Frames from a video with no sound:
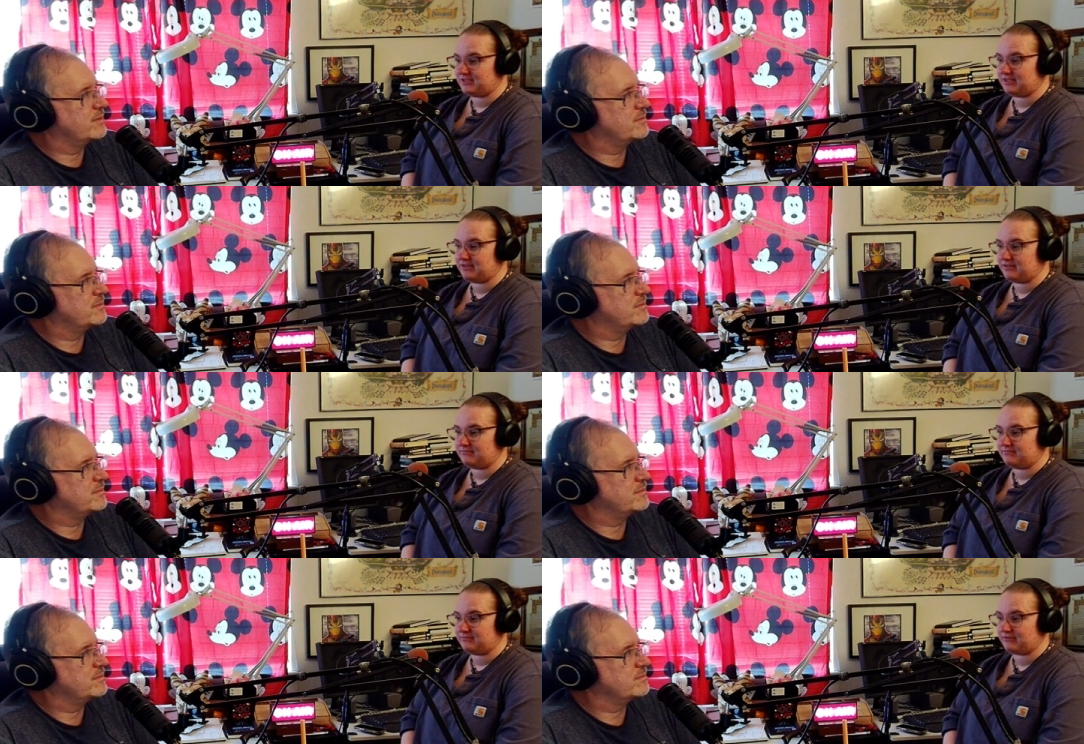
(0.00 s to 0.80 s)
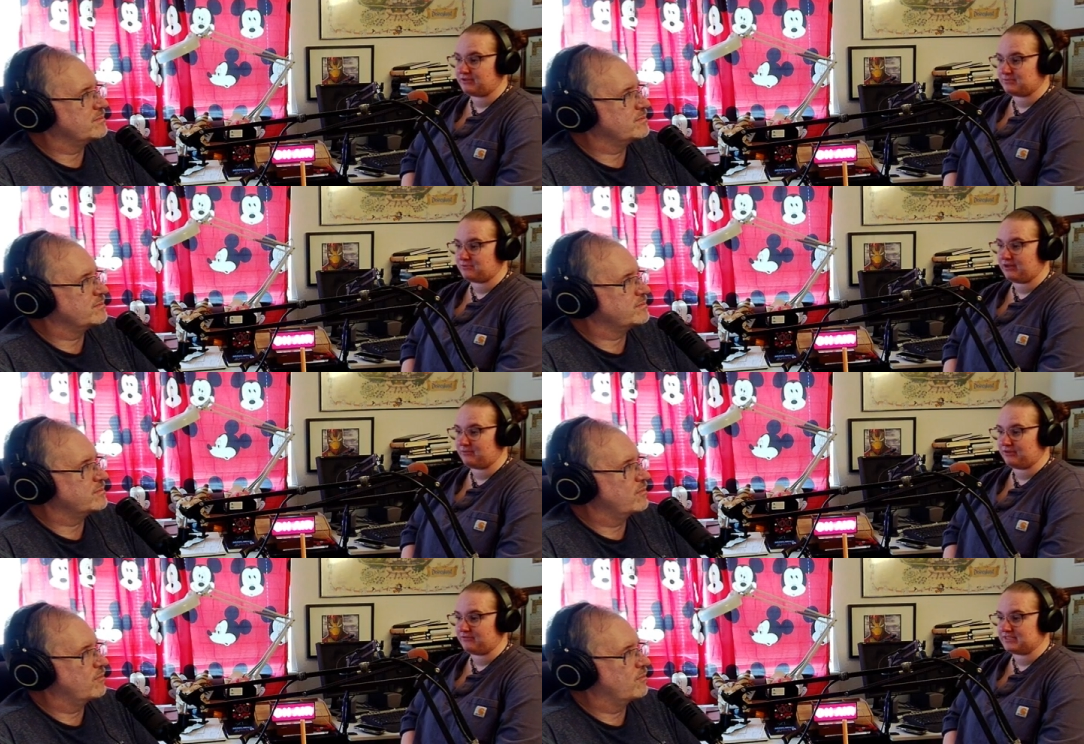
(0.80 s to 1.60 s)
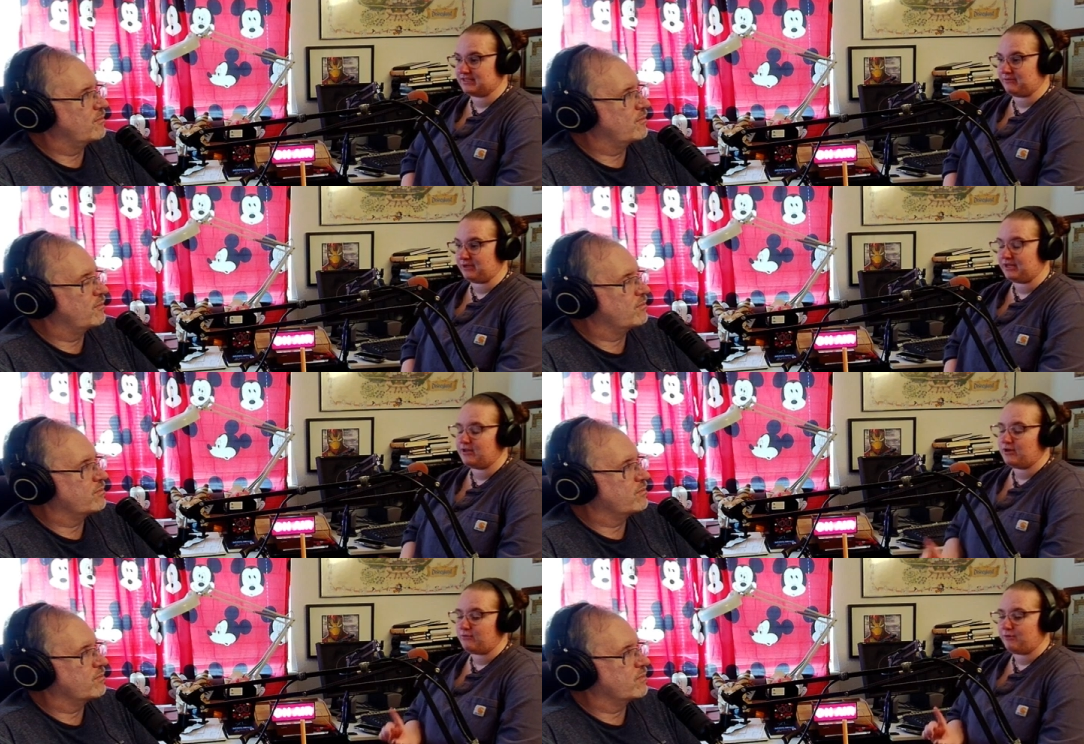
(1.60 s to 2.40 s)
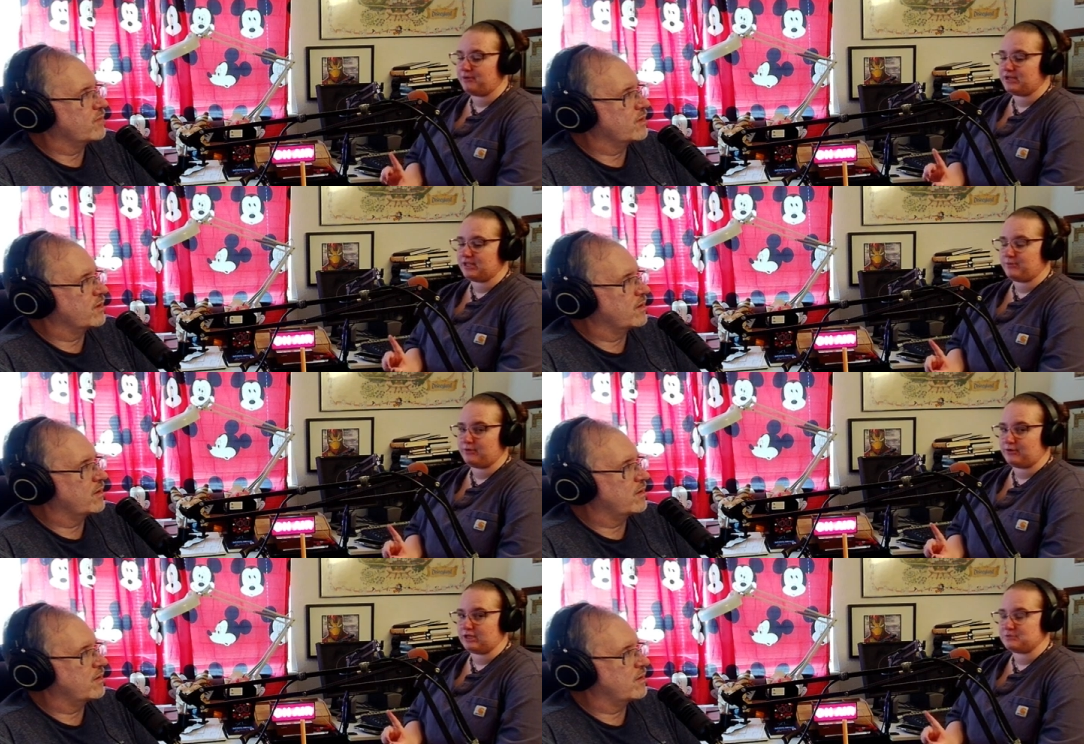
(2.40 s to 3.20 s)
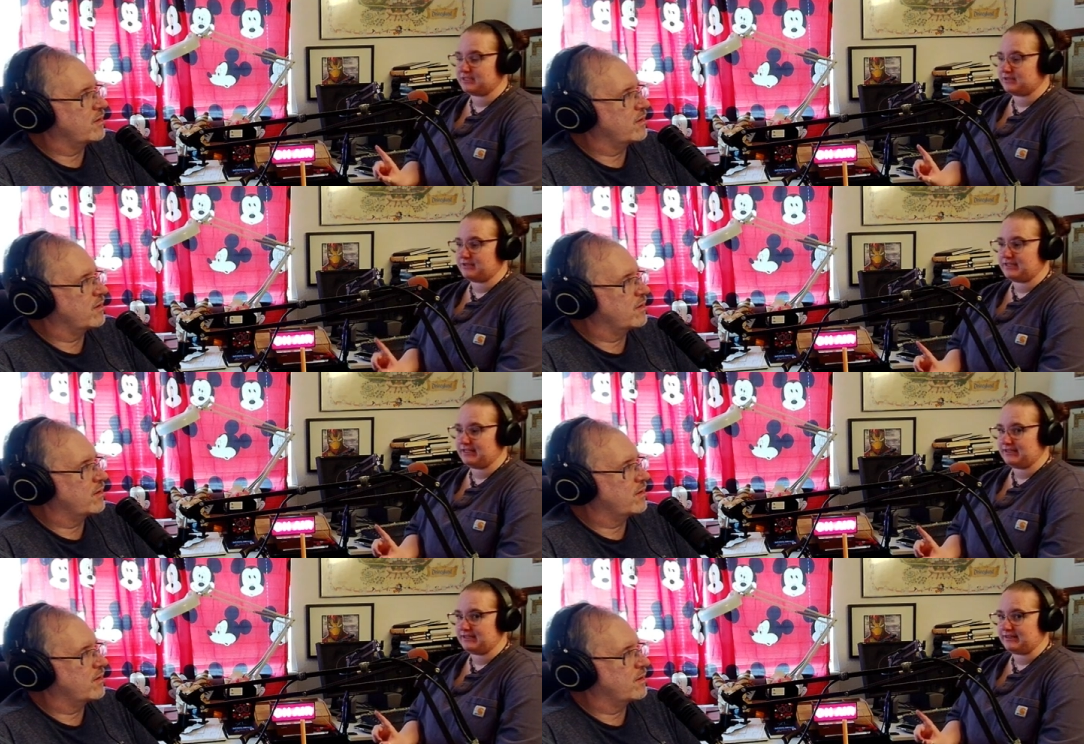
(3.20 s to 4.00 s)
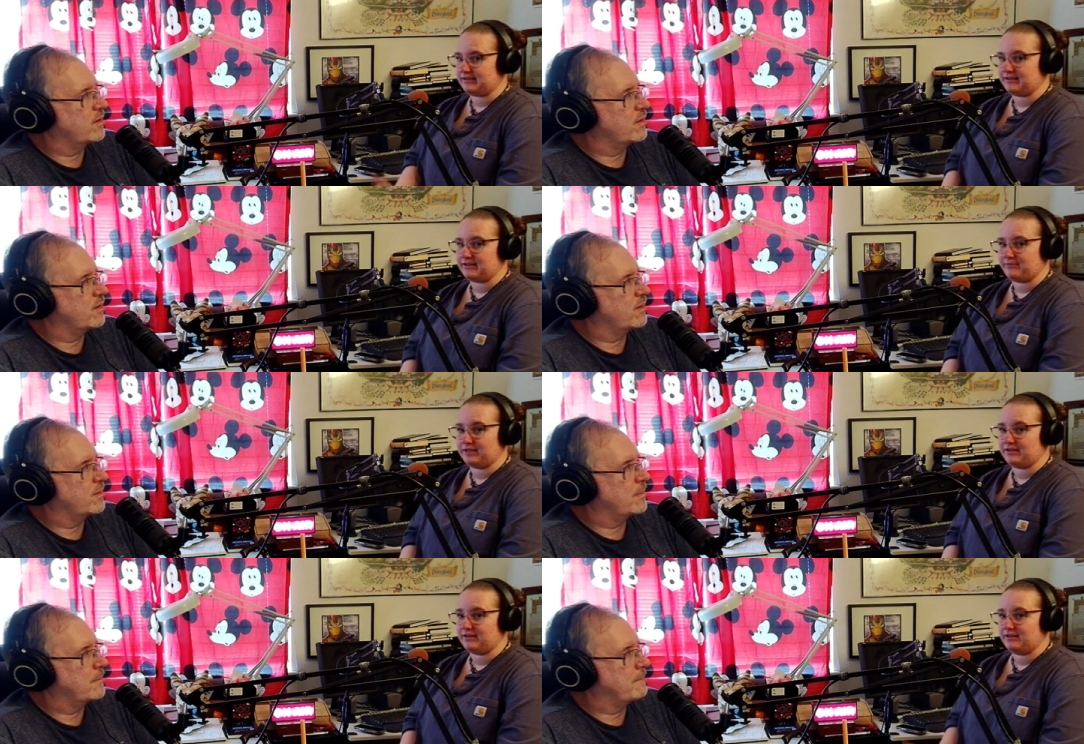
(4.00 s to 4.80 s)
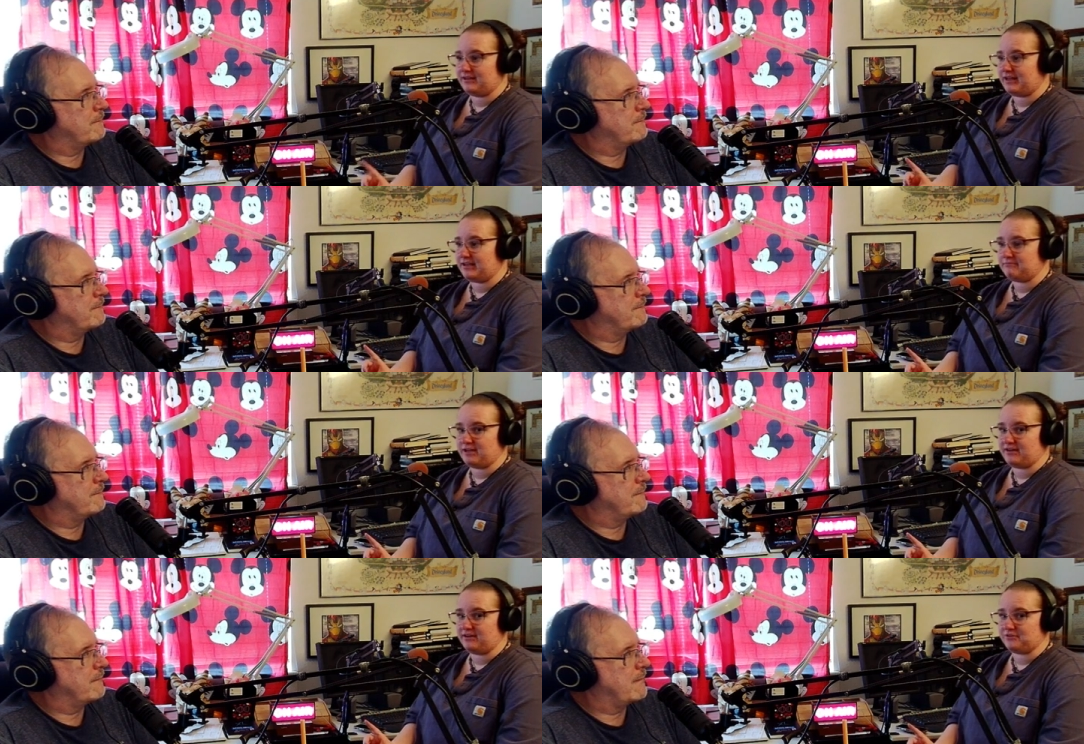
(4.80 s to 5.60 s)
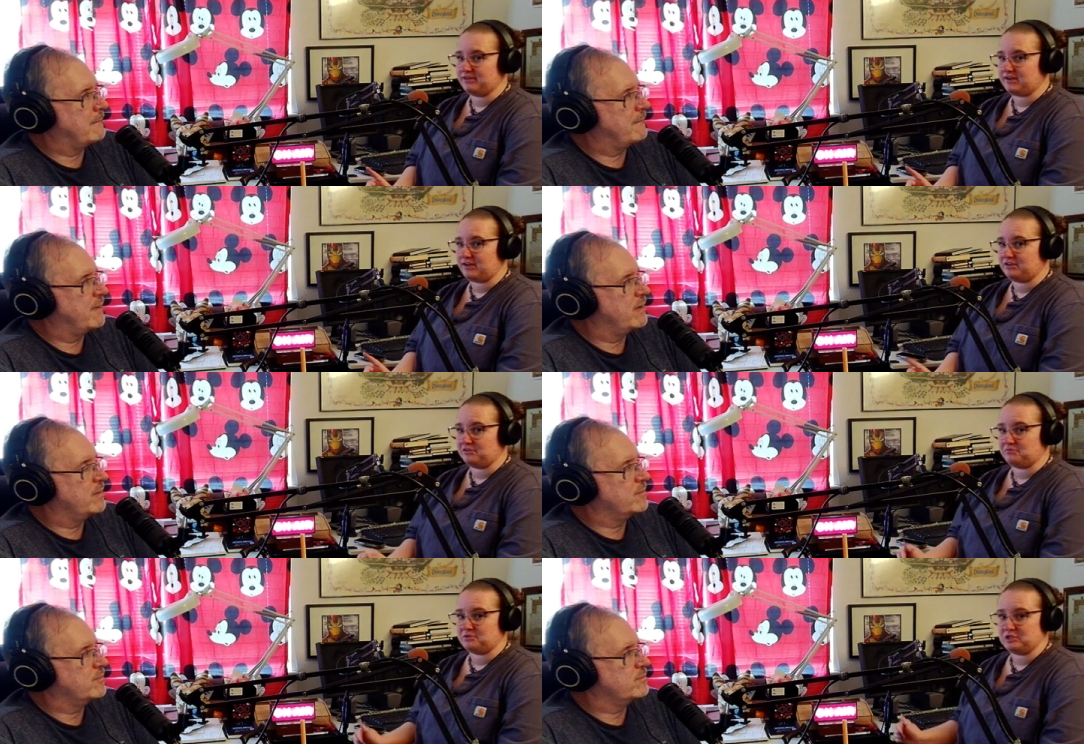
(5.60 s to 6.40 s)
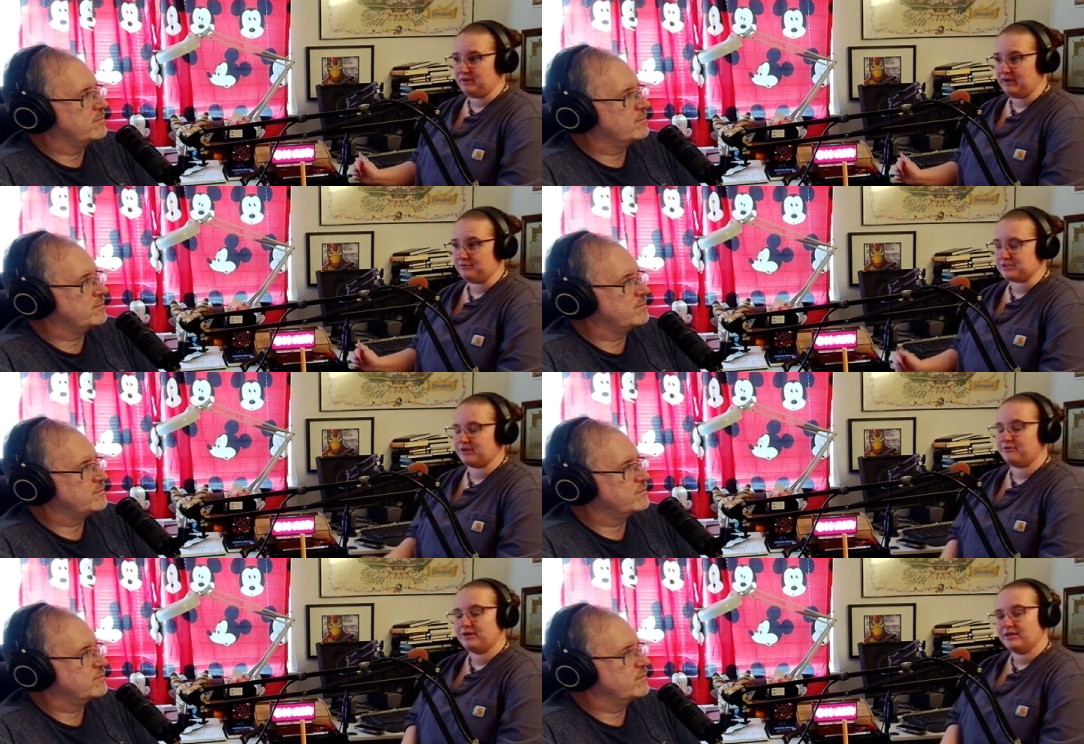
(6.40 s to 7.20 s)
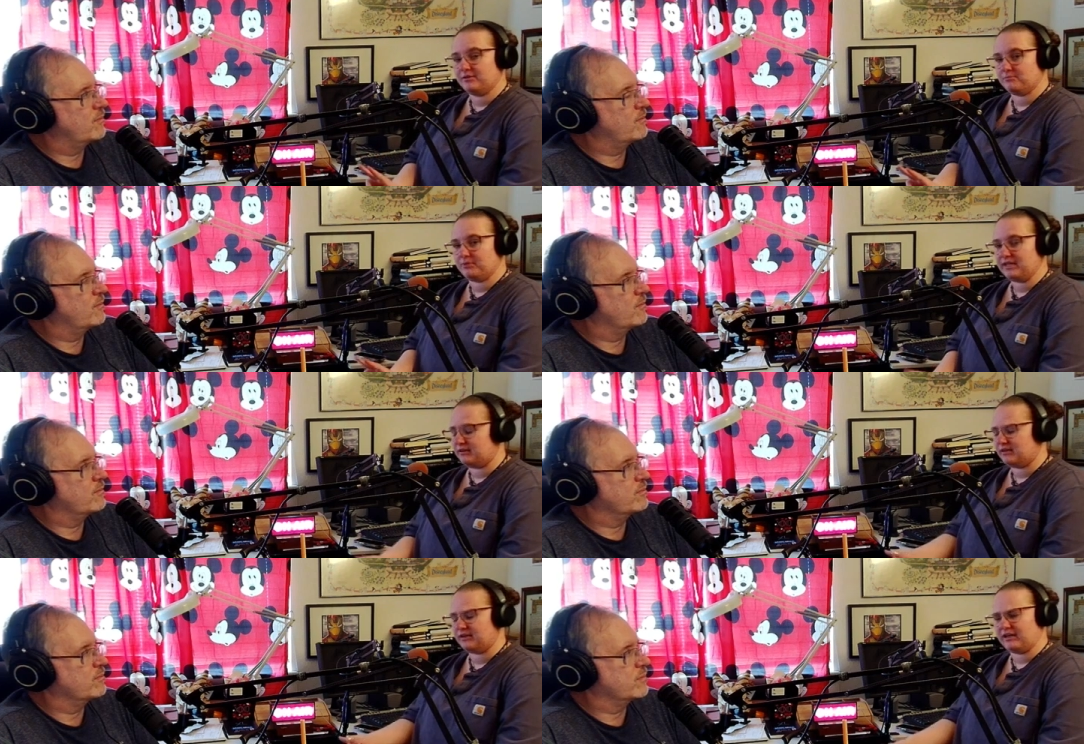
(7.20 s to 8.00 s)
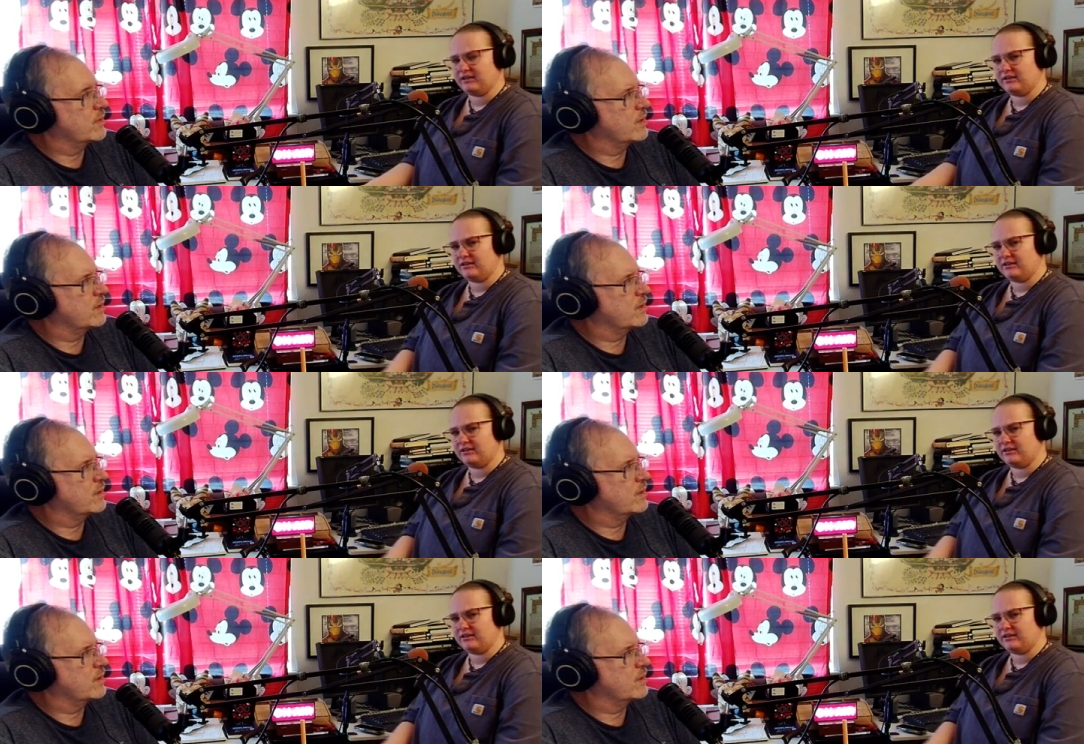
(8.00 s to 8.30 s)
Speaker 1: day. My first morning at breakfast. And they went, we're putting you on watch because you didn't eat anything. And I went, A, not hungry, got here two hours ago. B, huh?